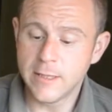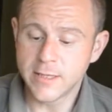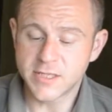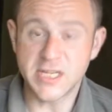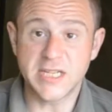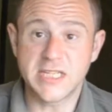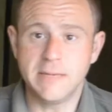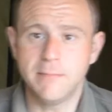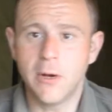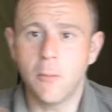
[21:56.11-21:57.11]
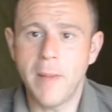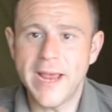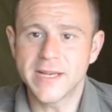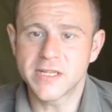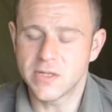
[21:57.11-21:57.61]
16mm
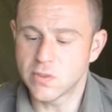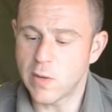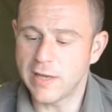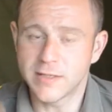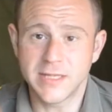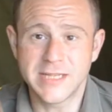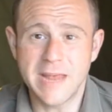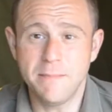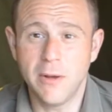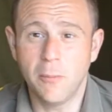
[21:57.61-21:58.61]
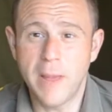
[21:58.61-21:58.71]
baits as well as the 10mm